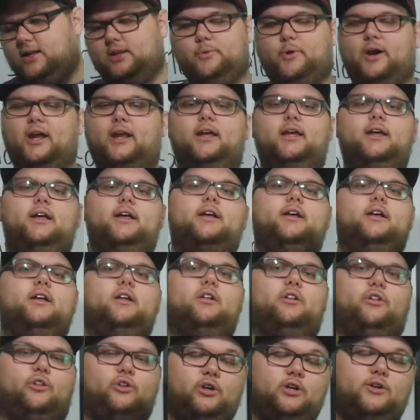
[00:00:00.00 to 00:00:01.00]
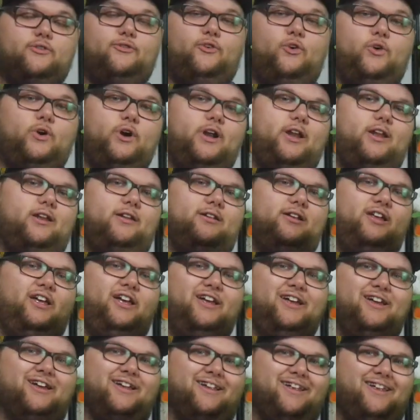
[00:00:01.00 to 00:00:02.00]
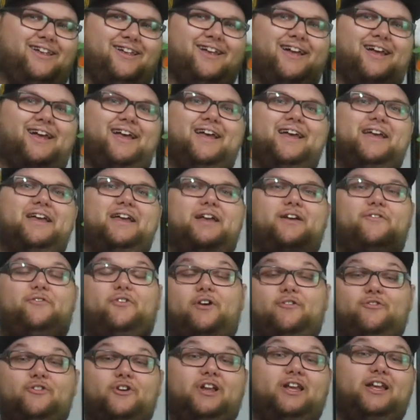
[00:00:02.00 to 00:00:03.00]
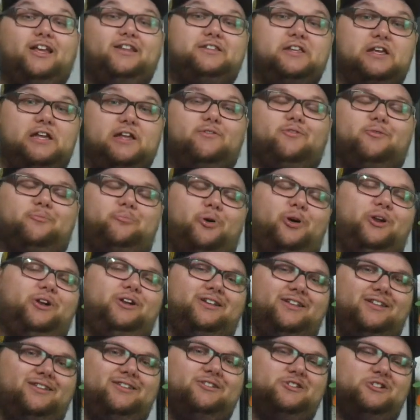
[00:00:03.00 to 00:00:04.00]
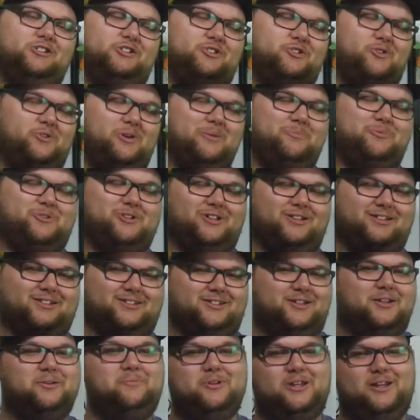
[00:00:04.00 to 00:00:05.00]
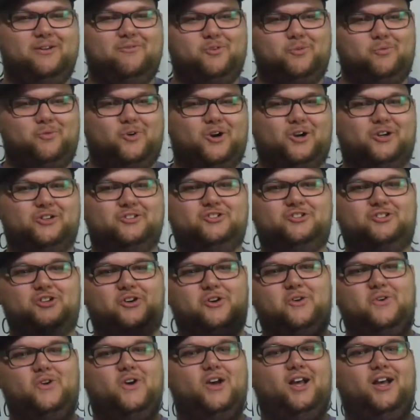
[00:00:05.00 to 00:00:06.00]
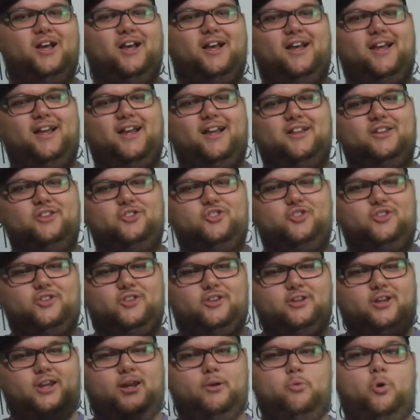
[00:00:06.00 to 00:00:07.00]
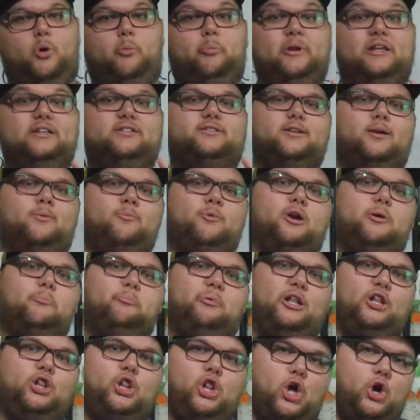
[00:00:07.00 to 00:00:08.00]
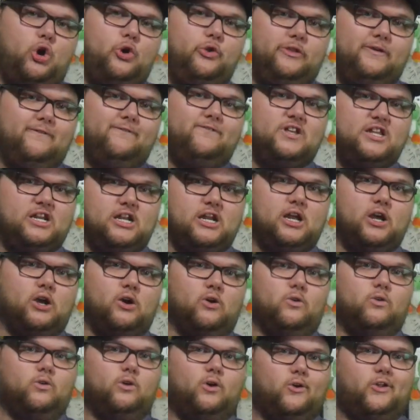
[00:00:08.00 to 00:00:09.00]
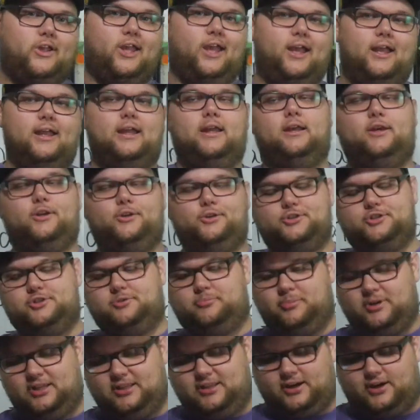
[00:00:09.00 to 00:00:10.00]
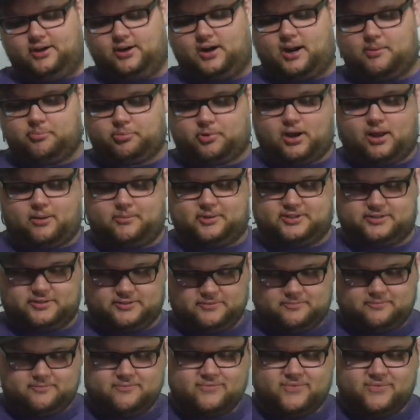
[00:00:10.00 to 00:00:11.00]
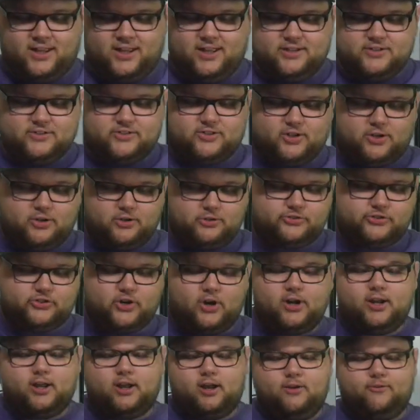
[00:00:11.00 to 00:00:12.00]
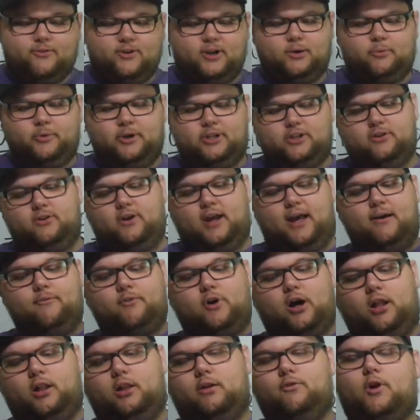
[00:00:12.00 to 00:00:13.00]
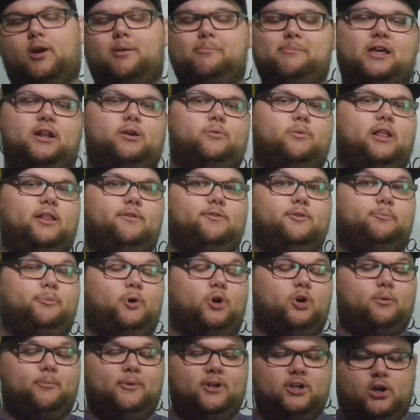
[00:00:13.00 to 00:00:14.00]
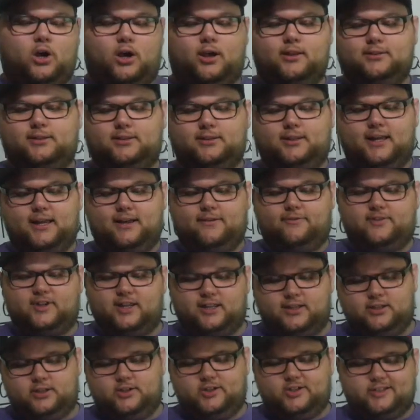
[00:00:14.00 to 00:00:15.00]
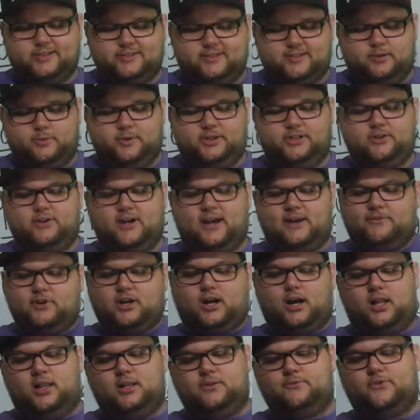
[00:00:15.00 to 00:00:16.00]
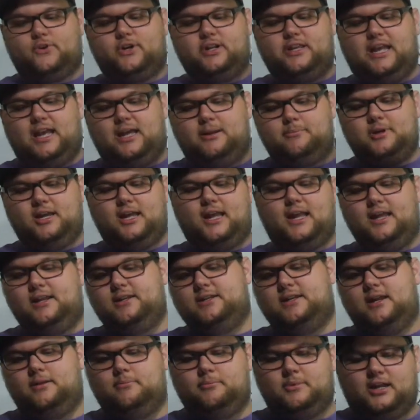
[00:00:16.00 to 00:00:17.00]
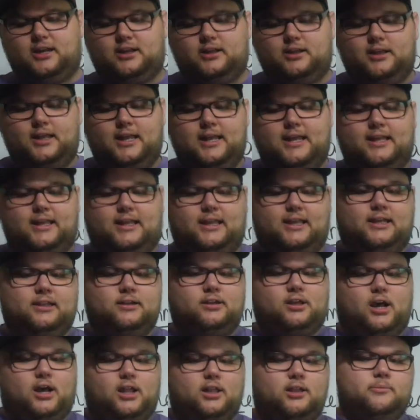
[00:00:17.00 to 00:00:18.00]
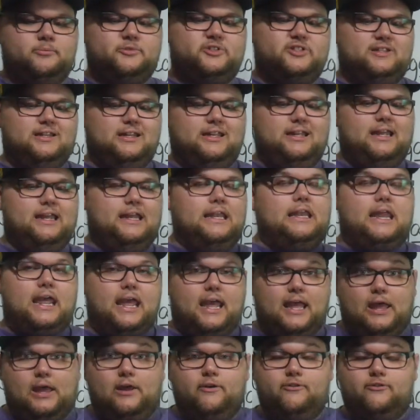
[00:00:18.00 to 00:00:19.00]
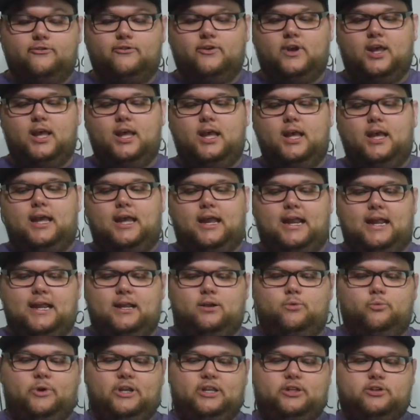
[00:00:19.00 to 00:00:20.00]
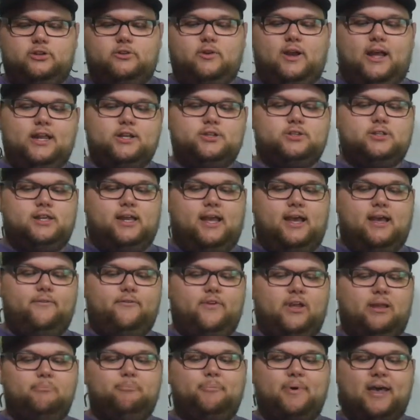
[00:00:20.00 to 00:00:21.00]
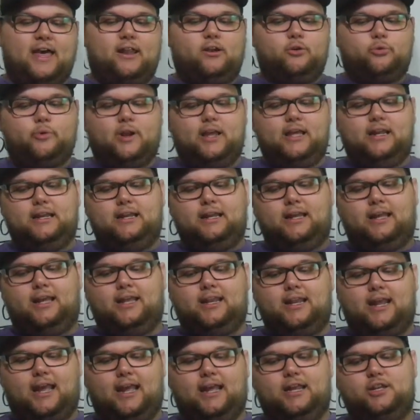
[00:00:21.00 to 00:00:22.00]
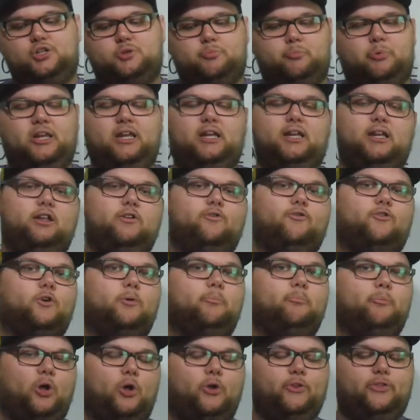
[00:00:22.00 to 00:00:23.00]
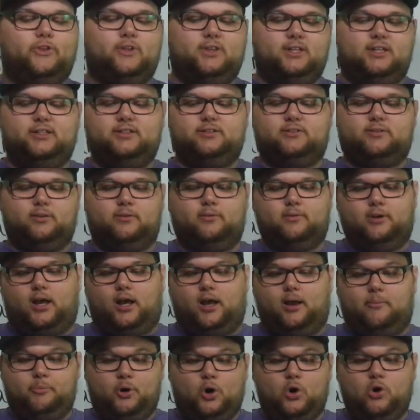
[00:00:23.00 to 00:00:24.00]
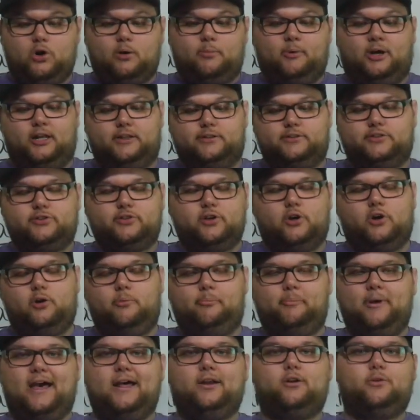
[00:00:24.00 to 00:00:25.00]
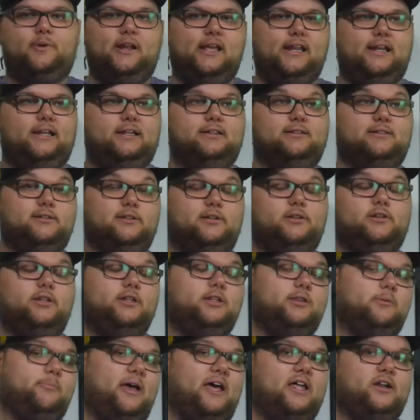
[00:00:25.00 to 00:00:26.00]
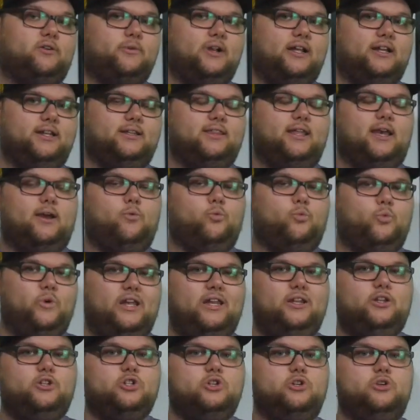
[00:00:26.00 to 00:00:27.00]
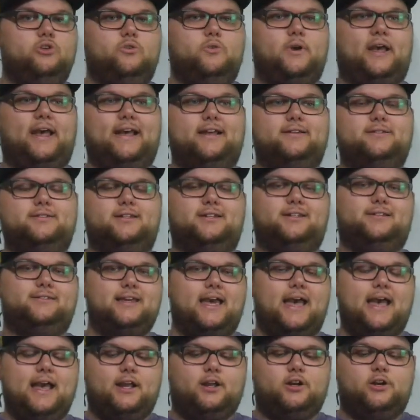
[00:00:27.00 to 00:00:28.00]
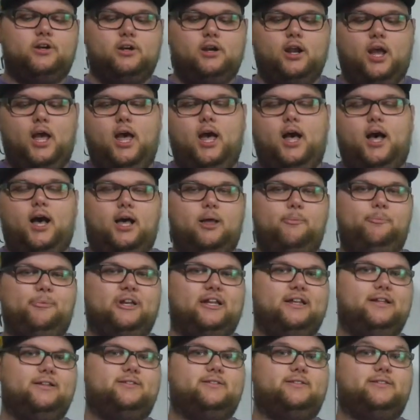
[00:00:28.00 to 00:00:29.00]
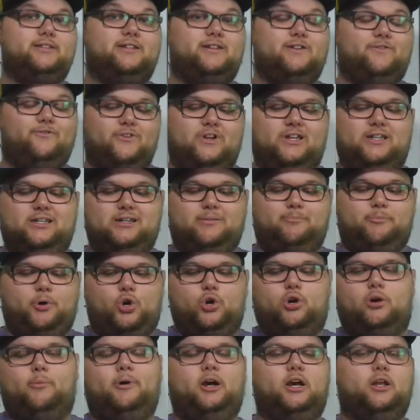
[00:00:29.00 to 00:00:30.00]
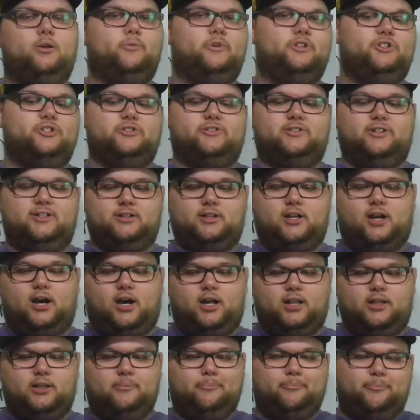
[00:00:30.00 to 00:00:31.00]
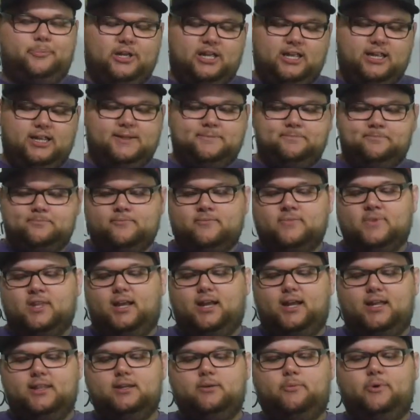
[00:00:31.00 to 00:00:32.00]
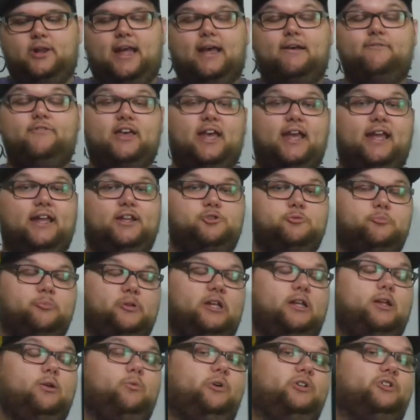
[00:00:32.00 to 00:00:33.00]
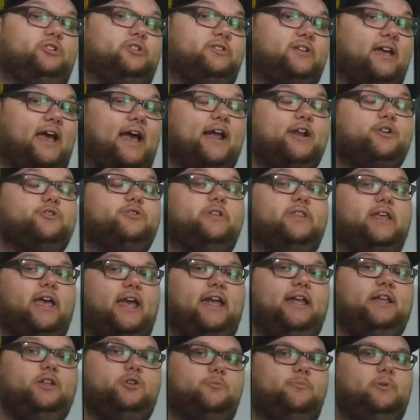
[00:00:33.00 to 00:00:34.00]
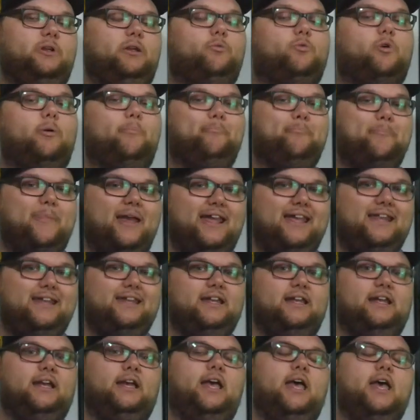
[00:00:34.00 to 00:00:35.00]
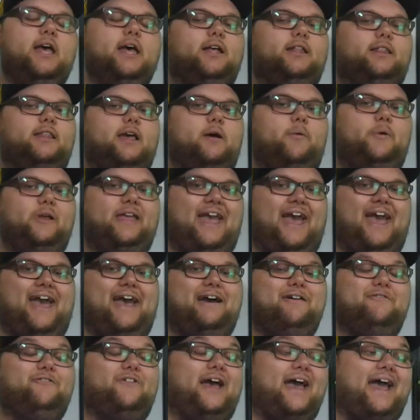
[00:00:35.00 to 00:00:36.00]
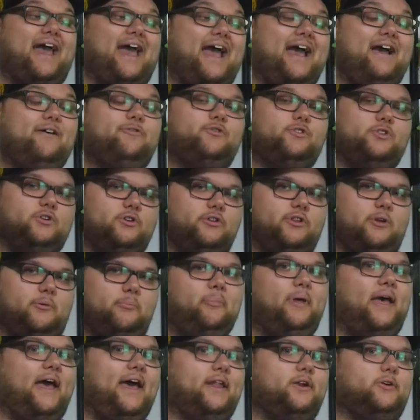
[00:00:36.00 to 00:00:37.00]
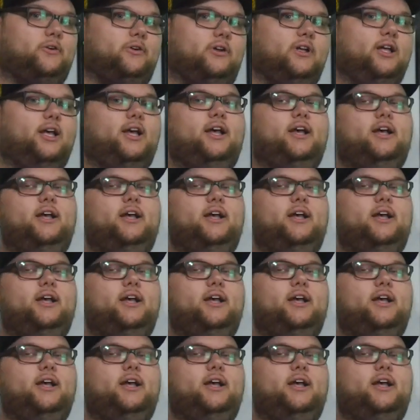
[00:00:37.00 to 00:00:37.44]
Either way, look for it. If I forget to even put it in the description, it's gonna be even worse. So it will be somewhere below the video, okay? It'll just be there, I promise. So starting off here, we do have all of our meta-relevant Pokemon on the left, and then you can see we do have a column for Yanma and Yanmega in columns D and F. And we do actually have a battle rating and HP for both of these Pokemon. So battle rating is literally the battle rating that we do as an attacker up against the defending Pokemon, which is in column B. And then we have the HP, which is actually the HP remaining that we have after the battle.